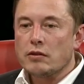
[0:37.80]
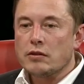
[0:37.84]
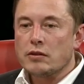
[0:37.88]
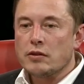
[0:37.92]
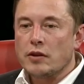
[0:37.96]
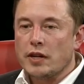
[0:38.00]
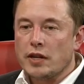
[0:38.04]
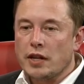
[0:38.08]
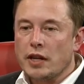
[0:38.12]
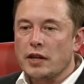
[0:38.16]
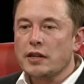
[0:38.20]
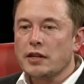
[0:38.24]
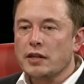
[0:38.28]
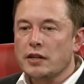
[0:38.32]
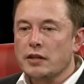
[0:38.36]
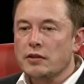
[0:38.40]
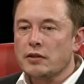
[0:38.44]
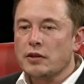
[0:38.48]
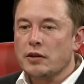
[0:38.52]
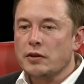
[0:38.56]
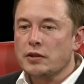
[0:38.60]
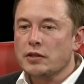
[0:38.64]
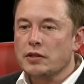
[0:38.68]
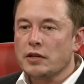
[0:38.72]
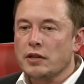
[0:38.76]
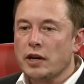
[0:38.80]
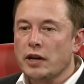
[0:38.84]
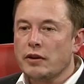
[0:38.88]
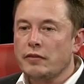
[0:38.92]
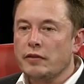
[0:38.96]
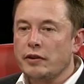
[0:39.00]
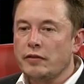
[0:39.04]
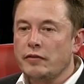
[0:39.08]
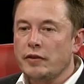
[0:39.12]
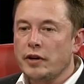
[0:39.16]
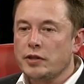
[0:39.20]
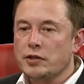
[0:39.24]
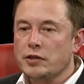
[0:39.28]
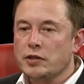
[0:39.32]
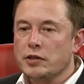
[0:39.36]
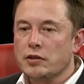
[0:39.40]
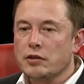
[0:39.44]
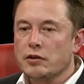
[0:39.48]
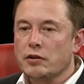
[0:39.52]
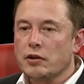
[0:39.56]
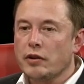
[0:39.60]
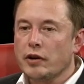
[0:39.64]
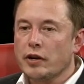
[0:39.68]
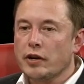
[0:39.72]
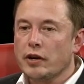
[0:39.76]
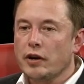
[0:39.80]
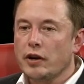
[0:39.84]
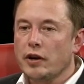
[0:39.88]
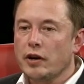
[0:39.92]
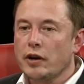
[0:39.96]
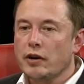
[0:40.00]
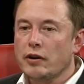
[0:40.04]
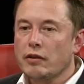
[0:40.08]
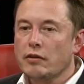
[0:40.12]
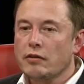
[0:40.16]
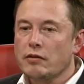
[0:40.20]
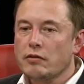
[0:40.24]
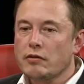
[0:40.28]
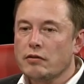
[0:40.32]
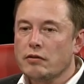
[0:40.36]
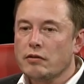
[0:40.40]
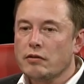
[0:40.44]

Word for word: so I, I, think that there is a lot of innovation going on.